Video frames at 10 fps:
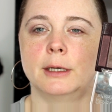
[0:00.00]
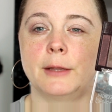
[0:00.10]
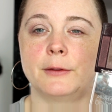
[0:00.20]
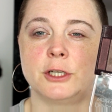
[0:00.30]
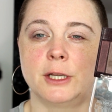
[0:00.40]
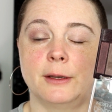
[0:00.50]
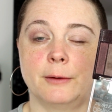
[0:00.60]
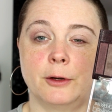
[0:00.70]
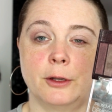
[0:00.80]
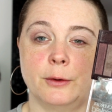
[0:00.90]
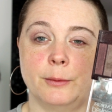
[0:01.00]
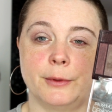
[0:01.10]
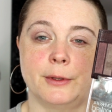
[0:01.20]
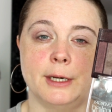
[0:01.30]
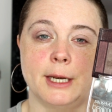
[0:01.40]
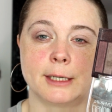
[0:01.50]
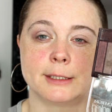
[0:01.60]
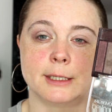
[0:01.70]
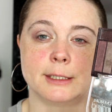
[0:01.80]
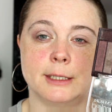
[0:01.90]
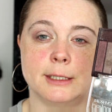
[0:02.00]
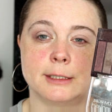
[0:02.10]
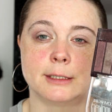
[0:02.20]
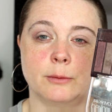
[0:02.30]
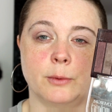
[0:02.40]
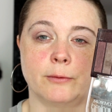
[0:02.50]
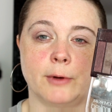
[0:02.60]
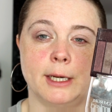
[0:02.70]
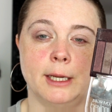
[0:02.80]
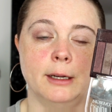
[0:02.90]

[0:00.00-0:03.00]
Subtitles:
Now the shade that I'm going to go in with next is this one right